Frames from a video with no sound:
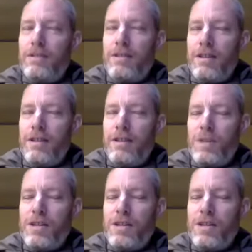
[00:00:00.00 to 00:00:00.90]
not so
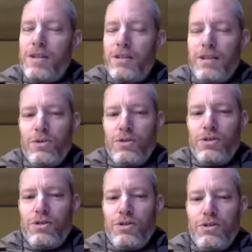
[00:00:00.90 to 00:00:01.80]
patiently at the
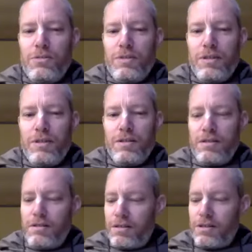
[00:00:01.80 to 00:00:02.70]
Kunj,
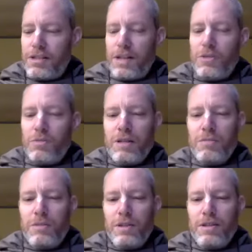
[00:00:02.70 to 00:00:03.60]
the scheduled
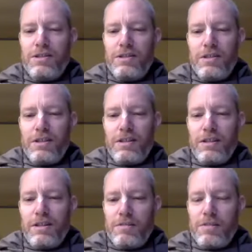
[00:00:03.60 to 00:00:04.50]
meeting place that
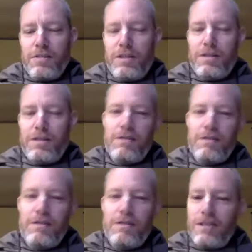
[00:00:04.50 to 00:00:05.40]
has been
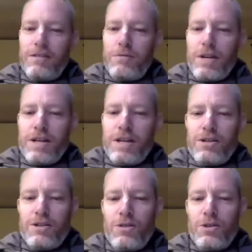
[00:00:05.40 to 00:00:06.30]
arranged
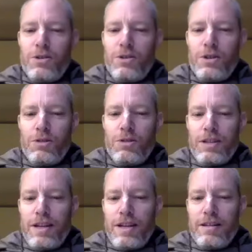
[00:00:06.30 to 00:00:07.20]
earlier in the
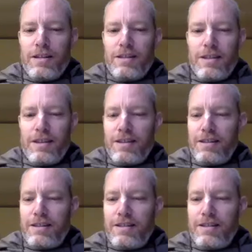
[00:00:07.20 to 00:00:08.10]
day, let's say,
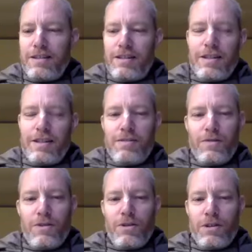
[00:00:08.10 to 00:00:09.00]
and then at
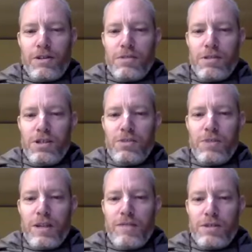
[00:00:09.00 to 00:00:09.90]
nightfall comes and she's
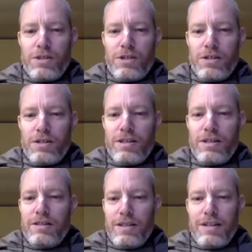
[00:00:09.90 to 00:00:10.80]
waiting for Krishna and
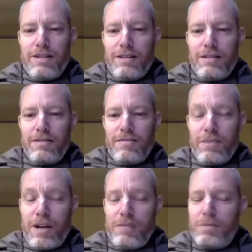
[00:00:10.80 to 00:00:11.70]
he's late,
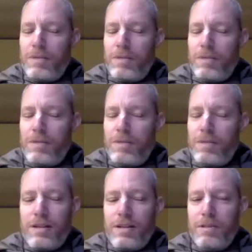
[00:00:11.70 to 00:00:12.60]
perhaps by
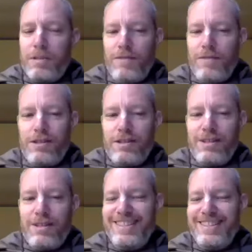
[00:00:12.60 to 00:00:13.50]
a couple of
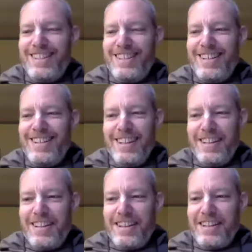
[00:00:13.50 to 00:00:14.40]
hours. and then